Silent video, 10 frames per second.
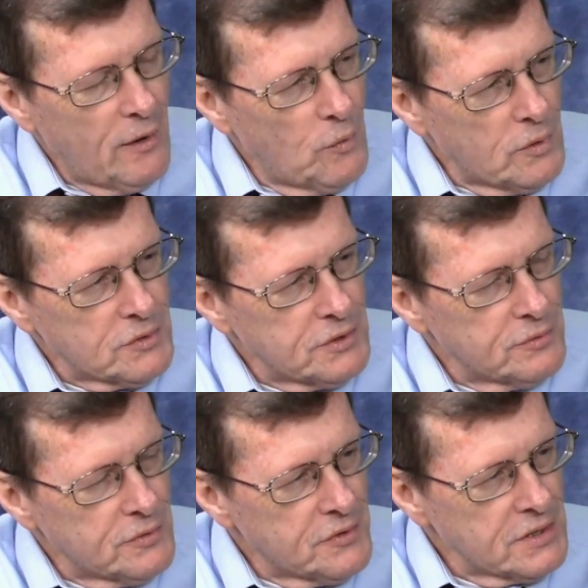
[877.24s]
where
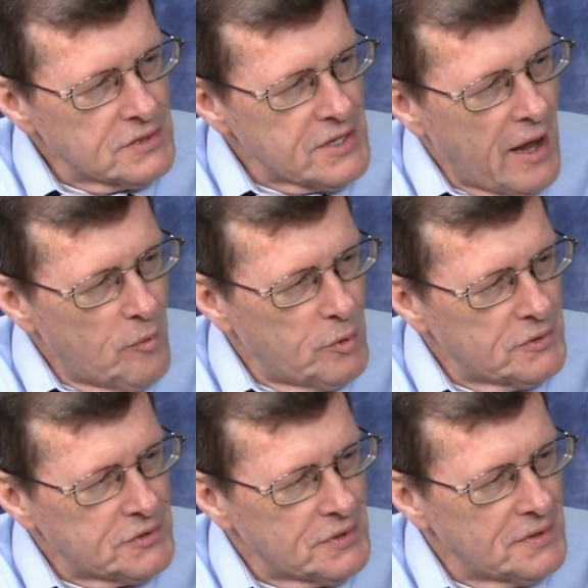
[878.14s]
different things happened? Oh
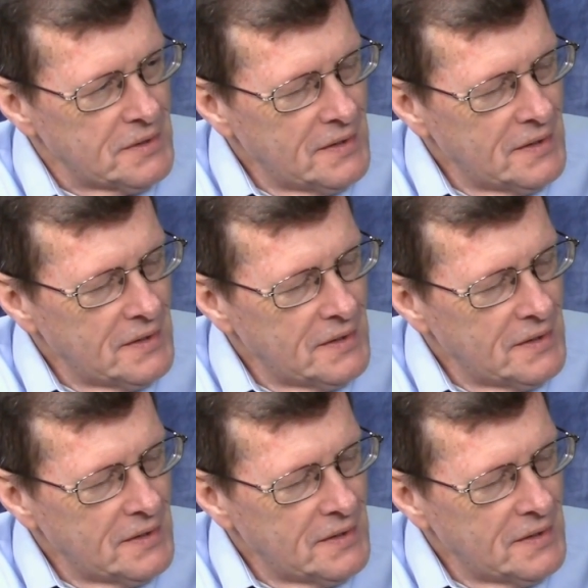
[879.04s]
yes. To,